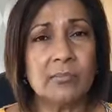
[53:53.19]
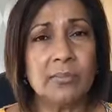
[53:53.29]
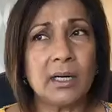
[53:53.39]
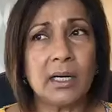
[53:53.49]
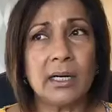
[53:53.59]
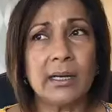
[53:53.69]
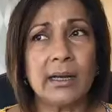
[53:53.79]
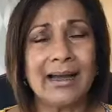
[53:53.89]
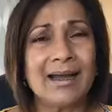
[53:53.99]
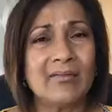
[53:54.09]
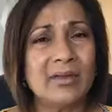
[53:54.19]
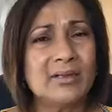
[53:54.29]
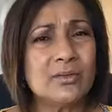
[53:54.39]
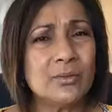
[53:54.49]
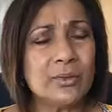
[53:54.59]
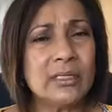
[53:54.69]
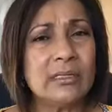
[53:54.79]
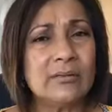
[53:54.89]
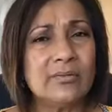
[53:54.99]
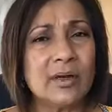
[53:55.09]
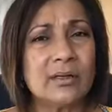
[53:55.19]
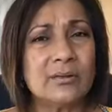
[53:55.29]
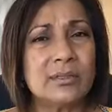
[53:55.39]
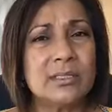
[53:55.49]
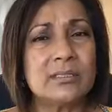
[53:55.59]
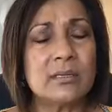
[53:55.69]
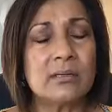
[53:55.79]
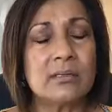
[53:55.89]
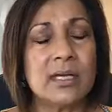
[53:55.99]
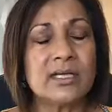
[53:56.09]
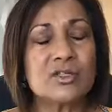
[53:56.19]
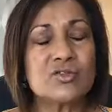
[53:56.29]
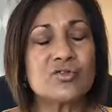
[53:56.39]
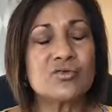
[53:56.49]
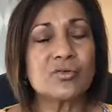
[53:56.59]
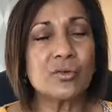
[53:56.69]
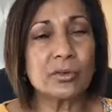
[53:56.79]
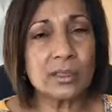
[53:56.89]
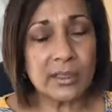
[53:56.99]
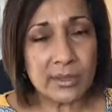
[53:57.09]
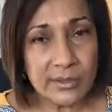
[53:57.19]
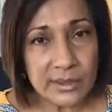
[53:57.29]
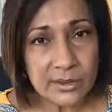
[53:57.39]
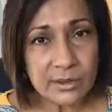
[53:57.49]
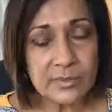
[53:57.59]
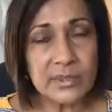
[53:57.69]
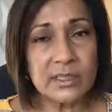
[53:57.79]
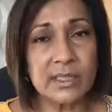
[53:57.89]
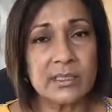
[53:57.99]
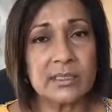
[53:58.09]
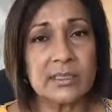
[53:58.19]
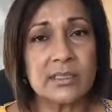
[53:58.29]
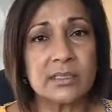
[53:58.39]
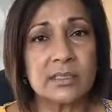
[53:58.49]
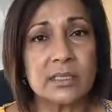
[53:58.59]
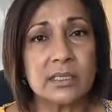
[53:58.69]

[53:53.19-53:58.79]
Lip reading: but having to grieve under these extraordinary circumstances.